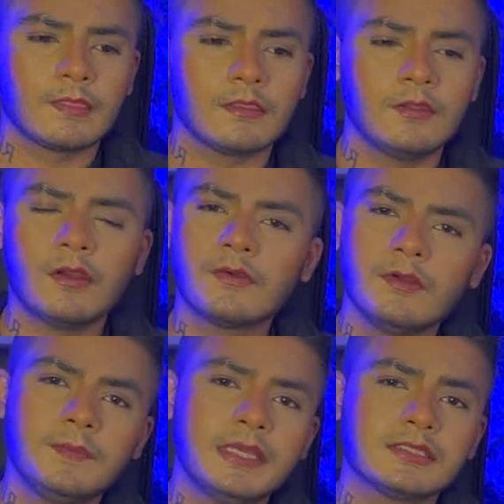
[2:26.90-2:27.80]
You're not going
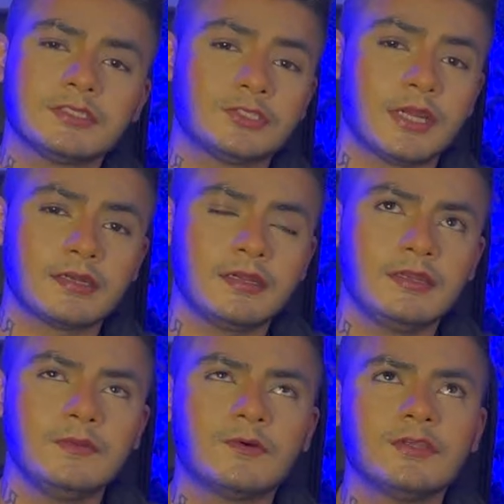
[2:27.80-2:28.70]
to be as distracted
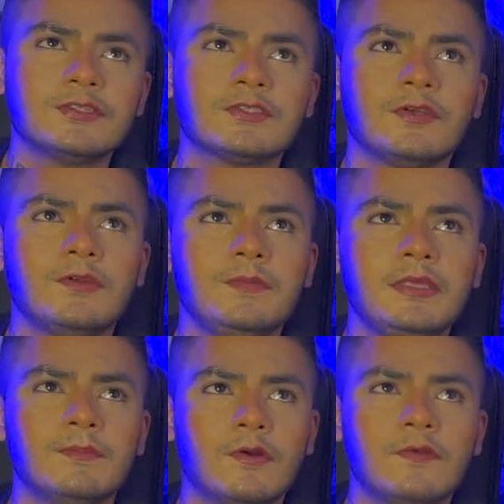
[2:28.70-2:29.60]
anymore. You're just going to be
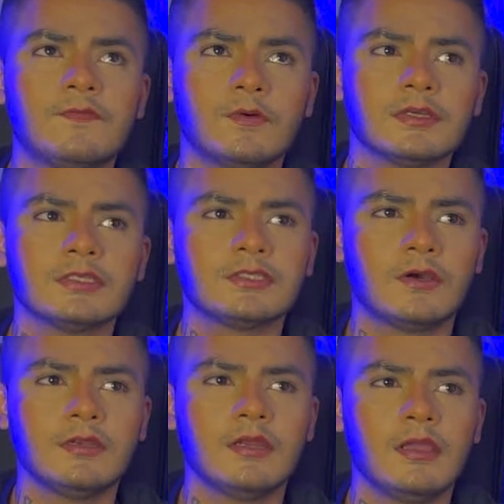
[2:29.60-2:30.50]
more focused
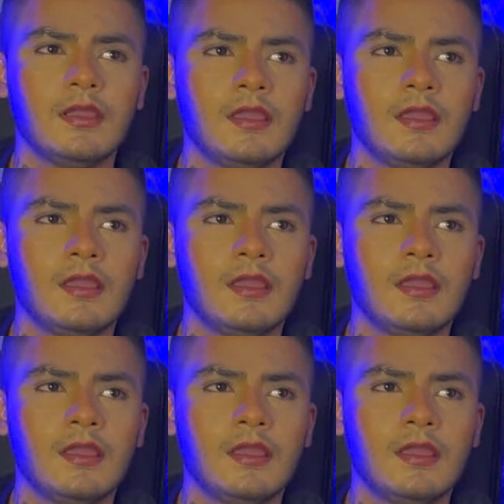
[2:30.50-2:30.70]
on